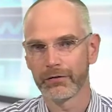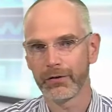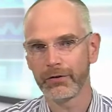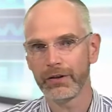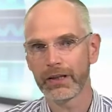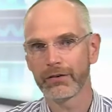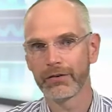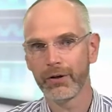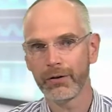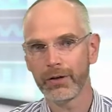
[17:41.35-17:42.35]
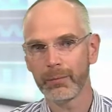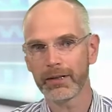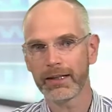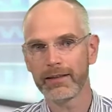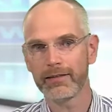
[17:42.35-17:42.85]
First you get to know your
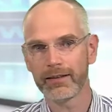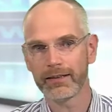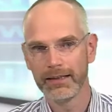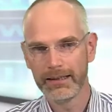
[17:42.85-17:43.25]
application,